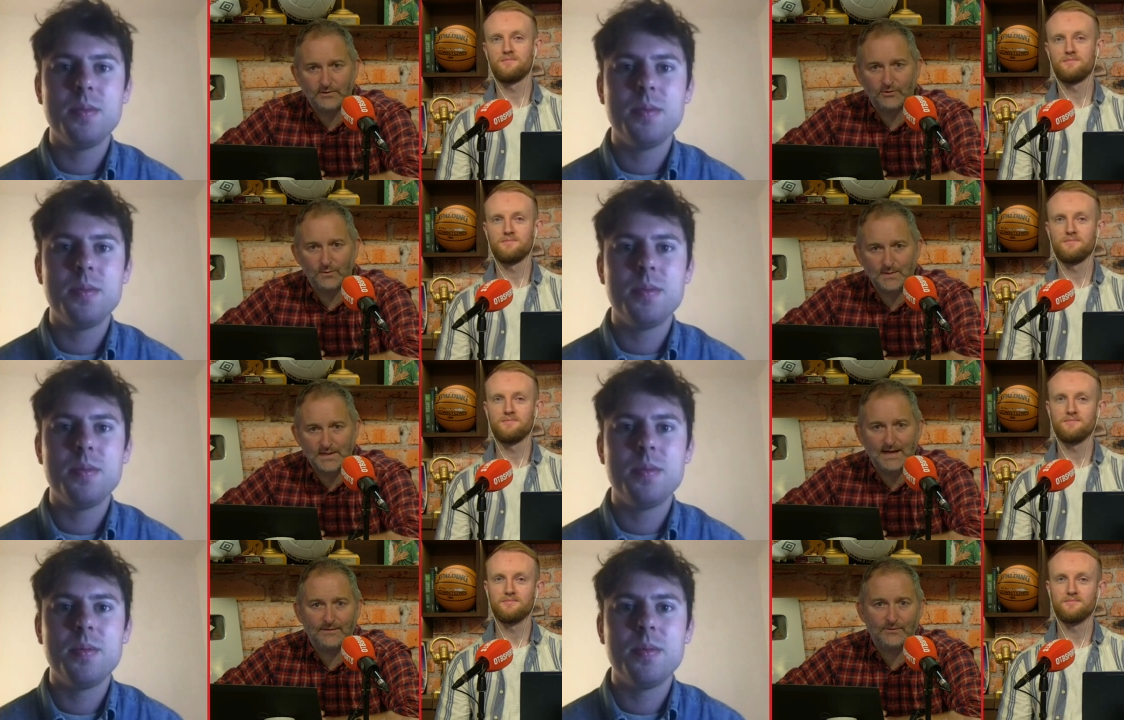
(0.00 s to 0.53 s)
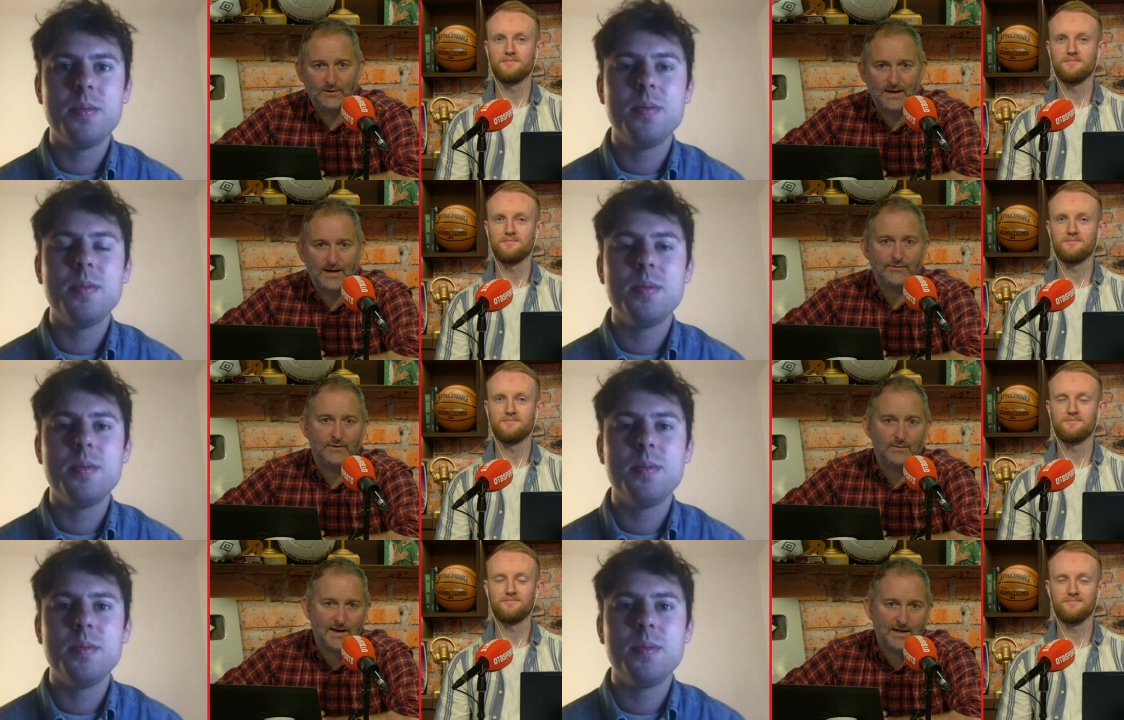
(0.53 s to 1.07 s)
Speaker 1: rooms after every
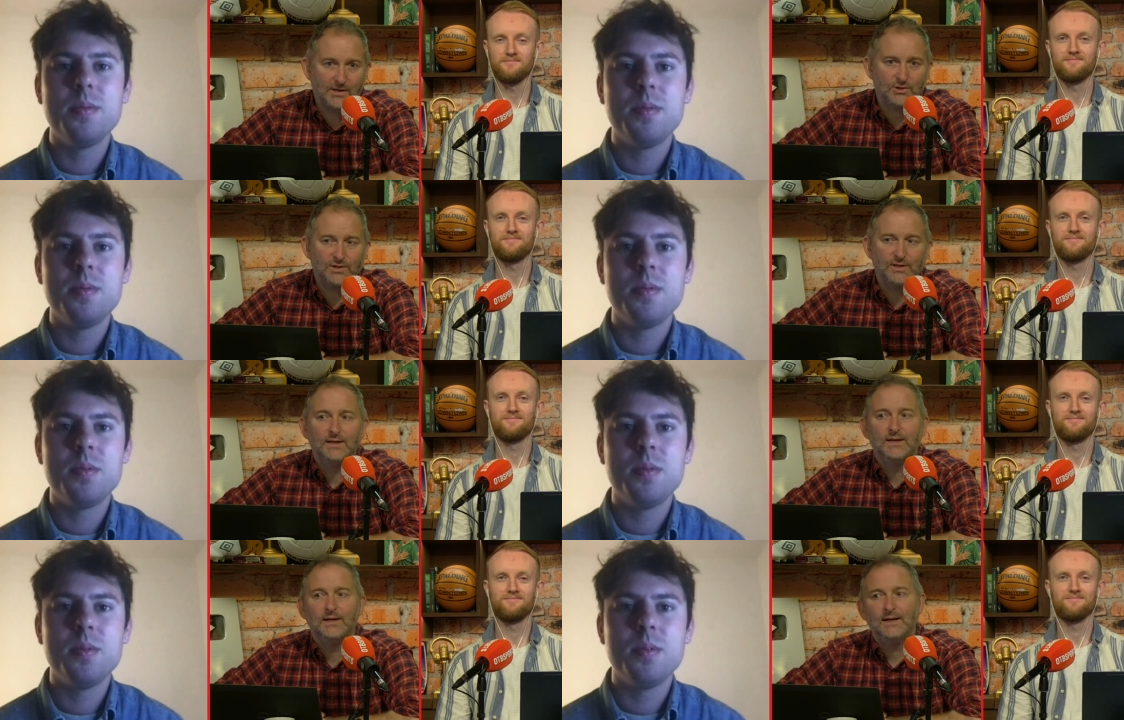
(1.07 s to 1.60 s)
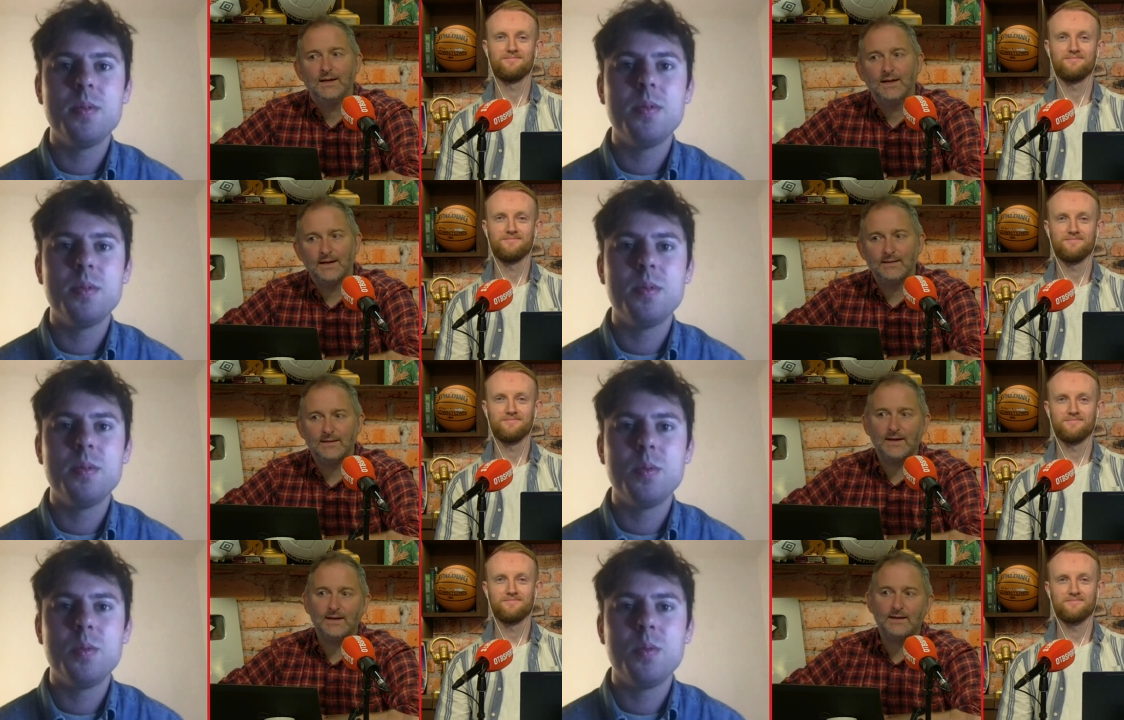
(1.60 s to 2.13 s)
match. And
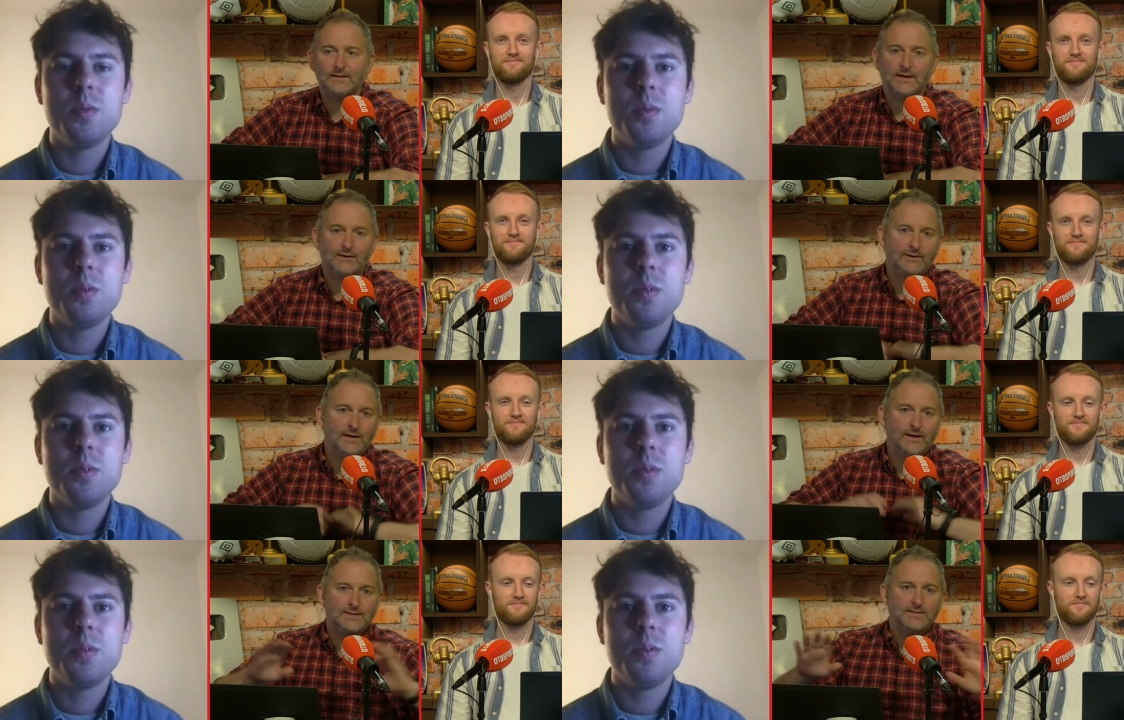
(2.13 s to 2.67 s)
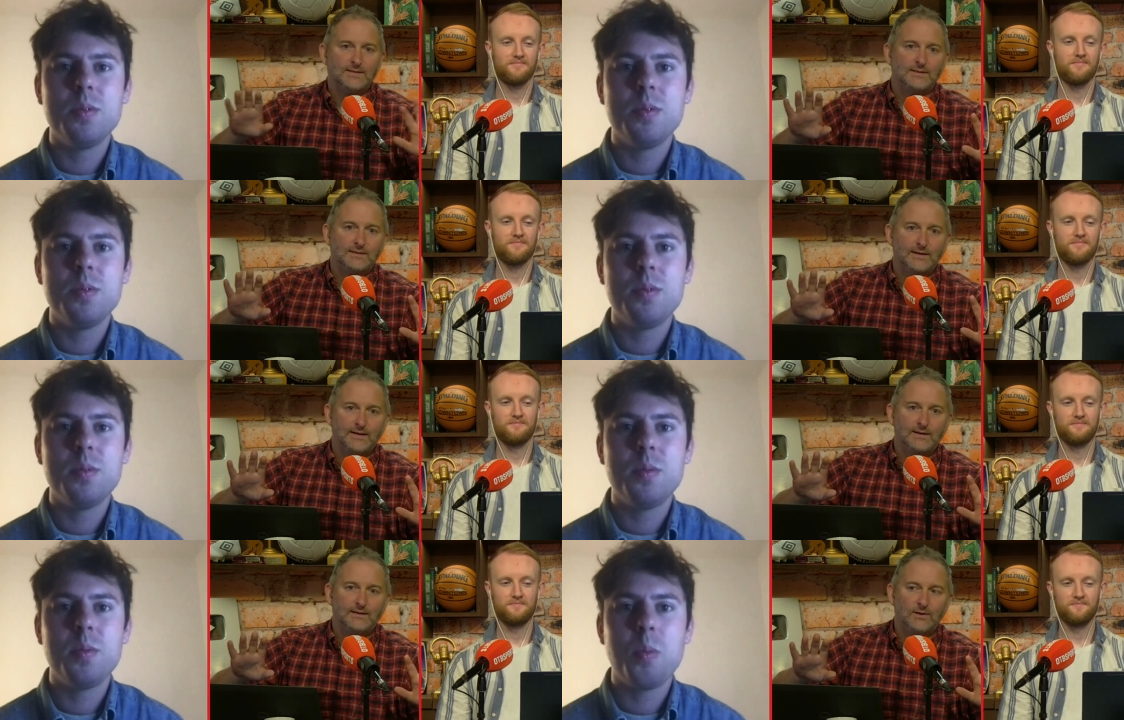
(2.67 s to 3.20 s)
then they realised that,
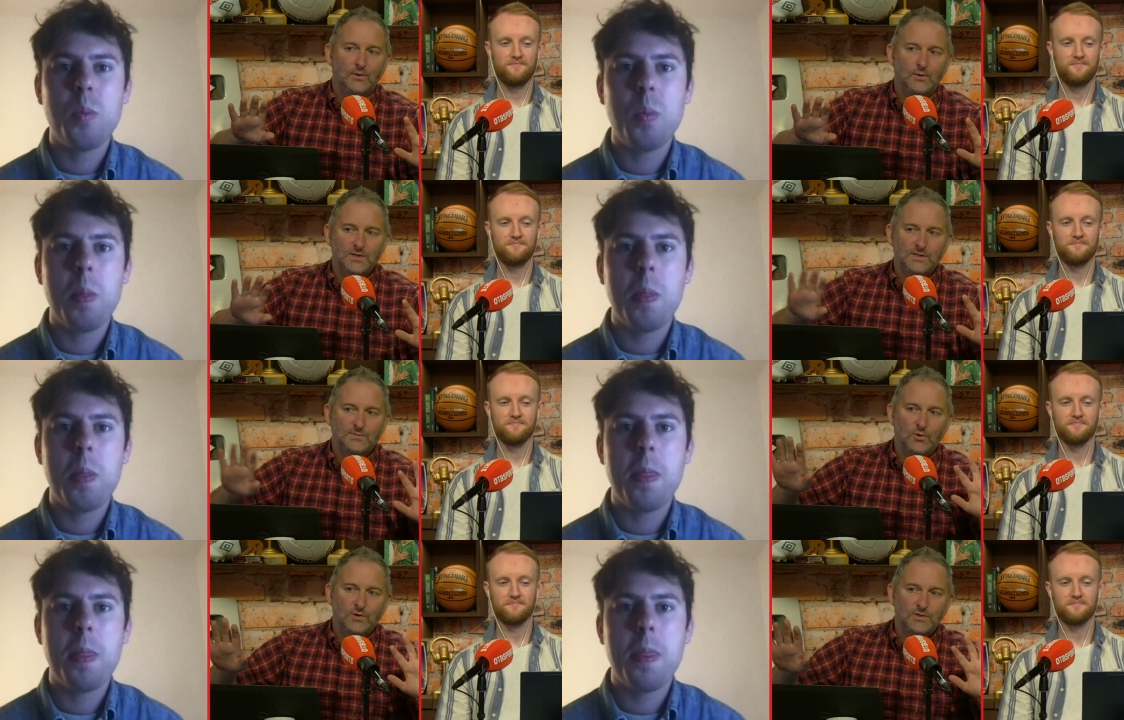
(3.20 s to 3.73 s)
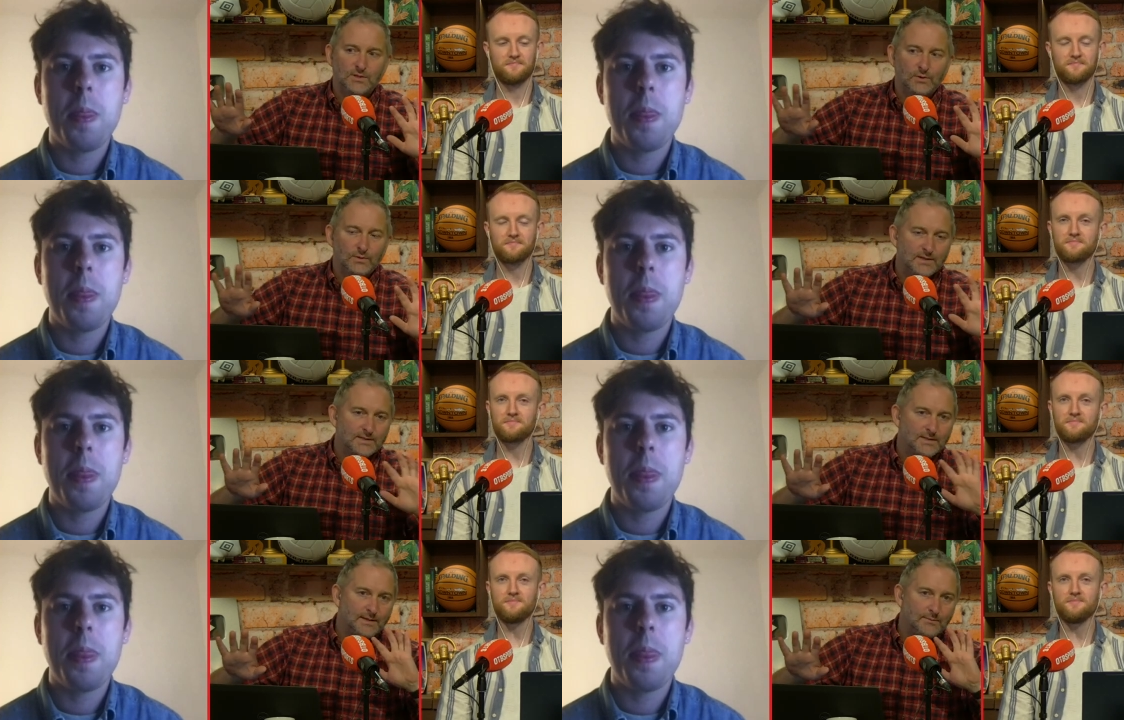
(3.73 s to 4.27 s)
like, no other sport's doing this
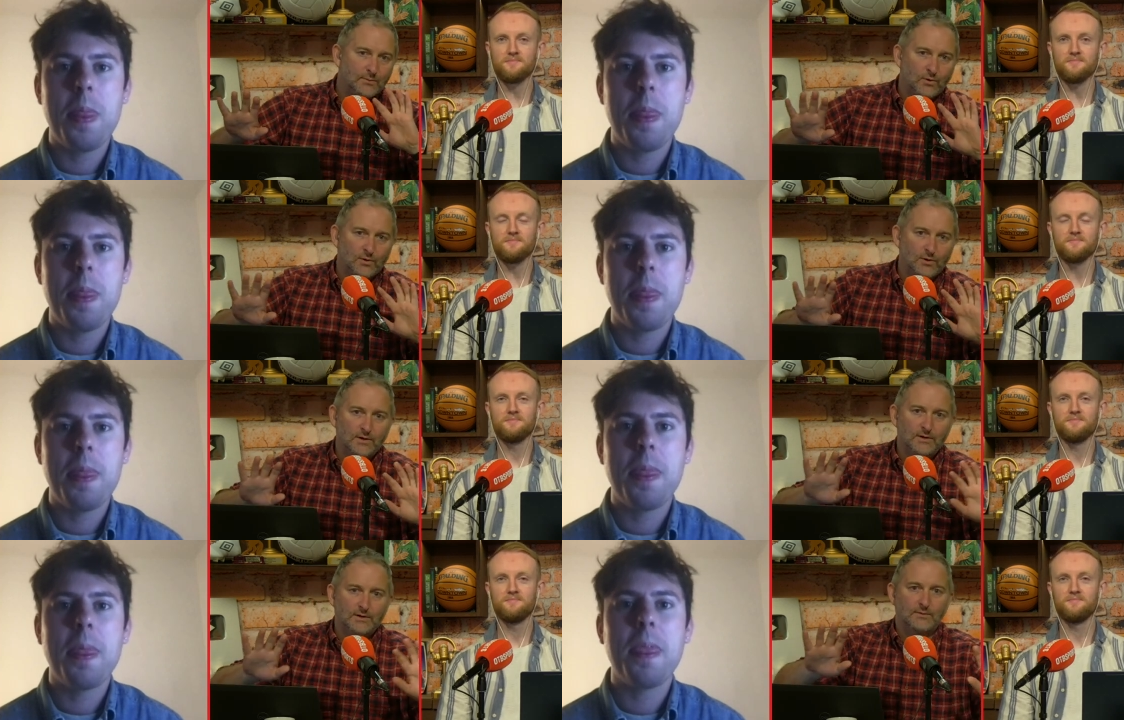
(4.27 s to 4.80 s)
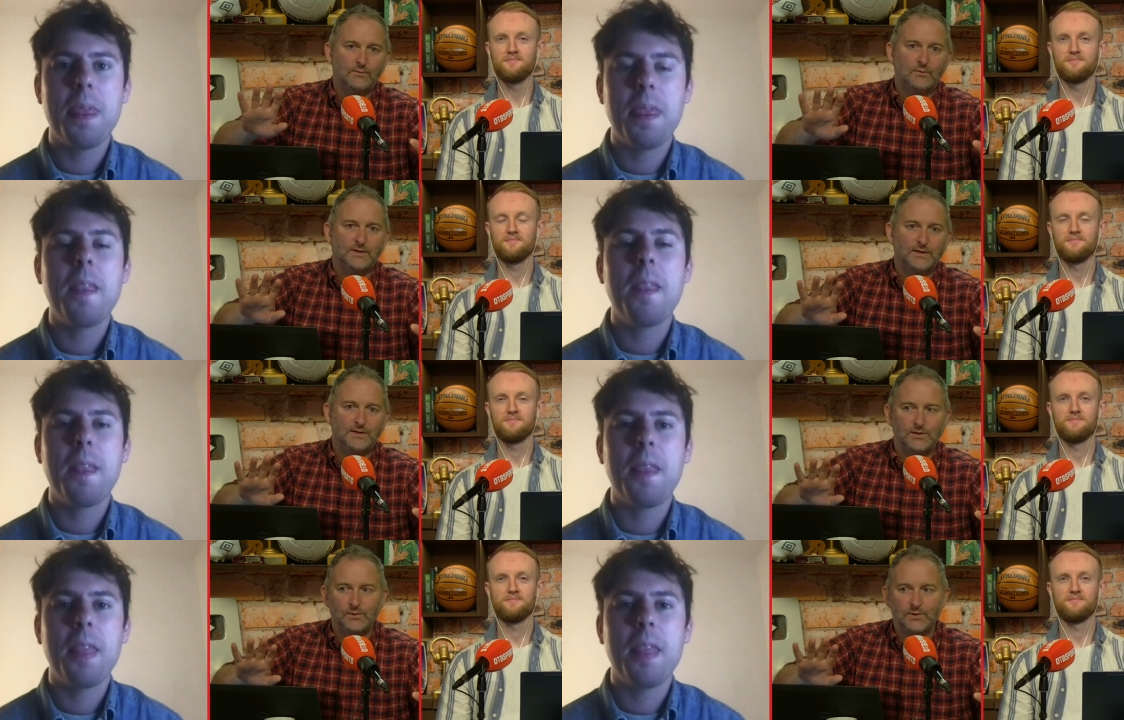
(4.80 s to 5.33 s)
anymore. What they
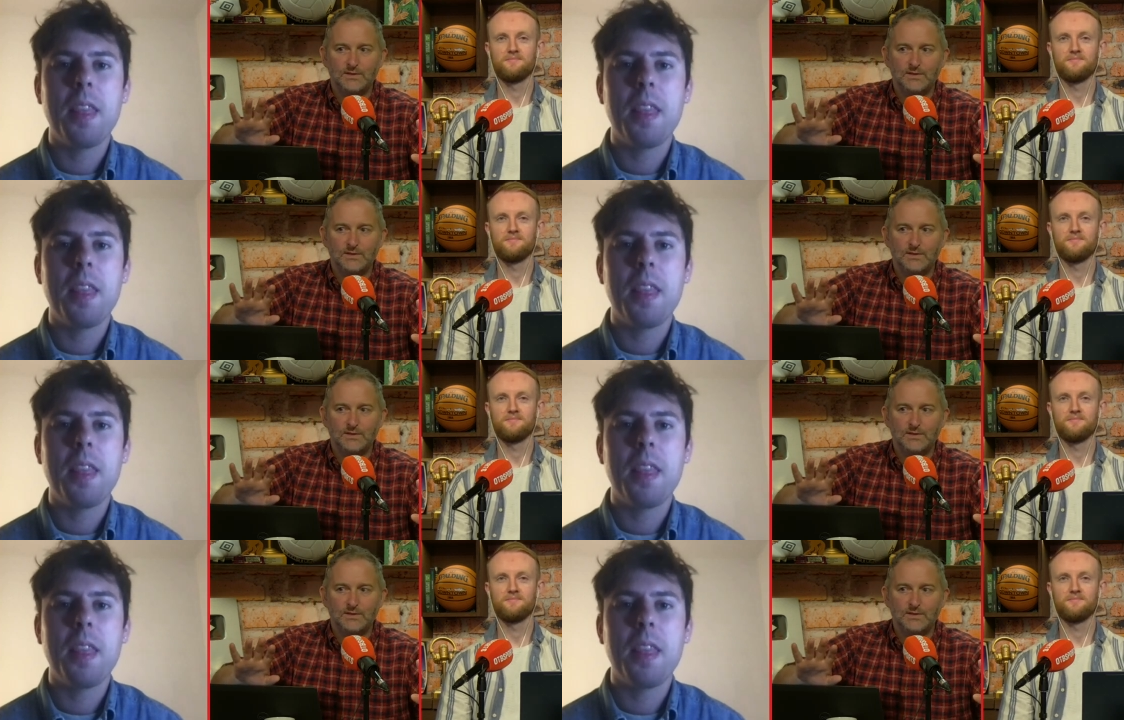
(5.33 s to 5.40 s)
do in